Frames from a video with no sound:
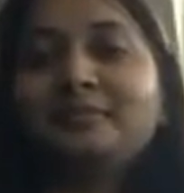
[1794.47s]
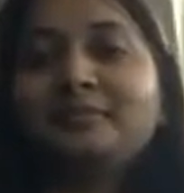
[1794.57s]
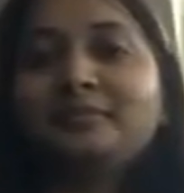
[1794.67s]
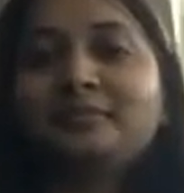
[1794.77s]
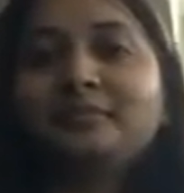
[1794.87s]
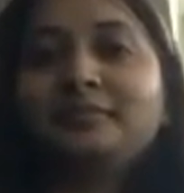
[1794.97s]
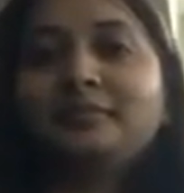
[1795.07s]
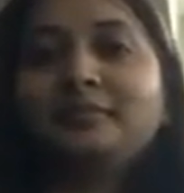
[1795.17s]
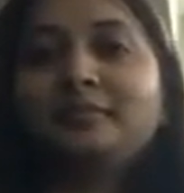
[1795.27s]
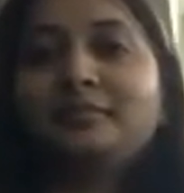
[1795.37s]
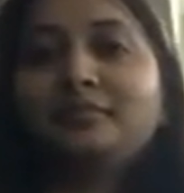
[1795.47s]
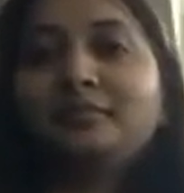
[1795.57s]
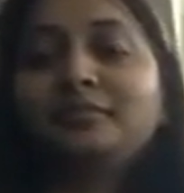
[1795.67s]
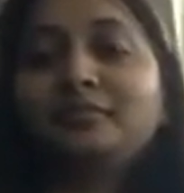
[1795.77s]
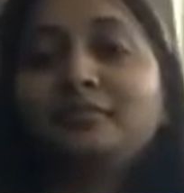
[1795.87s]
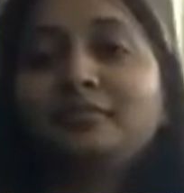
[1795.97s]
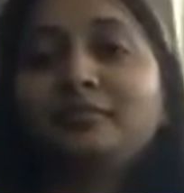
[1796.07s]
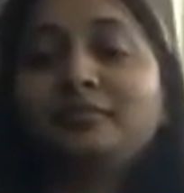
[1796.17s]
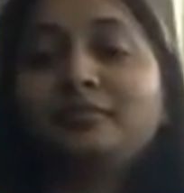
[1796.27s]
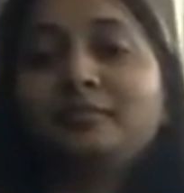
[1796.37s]

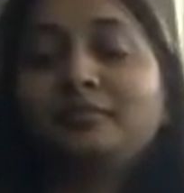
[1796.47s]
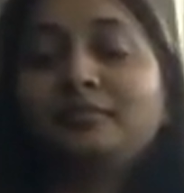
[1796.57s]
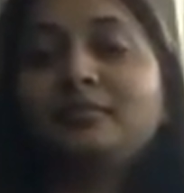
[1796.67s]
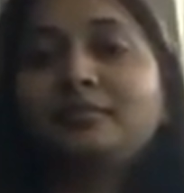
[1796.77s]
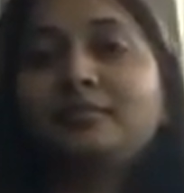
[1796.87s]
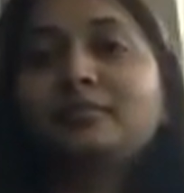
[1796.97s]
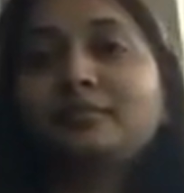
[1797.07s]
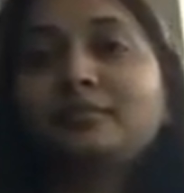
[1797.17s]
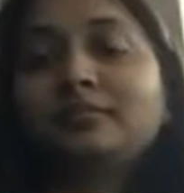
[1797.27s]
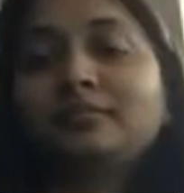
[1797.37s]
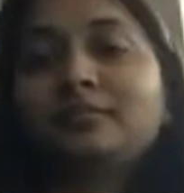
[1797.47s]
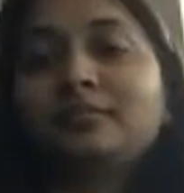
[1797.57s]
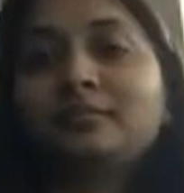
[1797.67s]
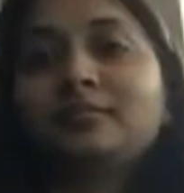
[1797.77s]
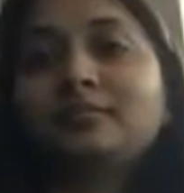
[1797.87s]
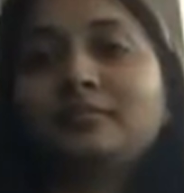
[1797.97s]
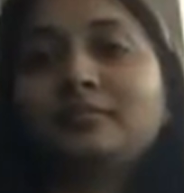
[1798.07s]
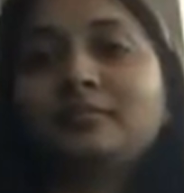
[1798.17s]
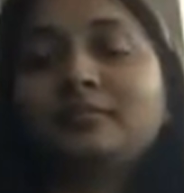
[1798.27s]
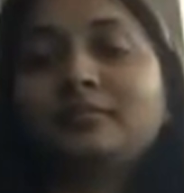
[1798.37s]

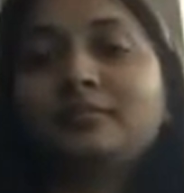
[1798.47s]
(not speaking)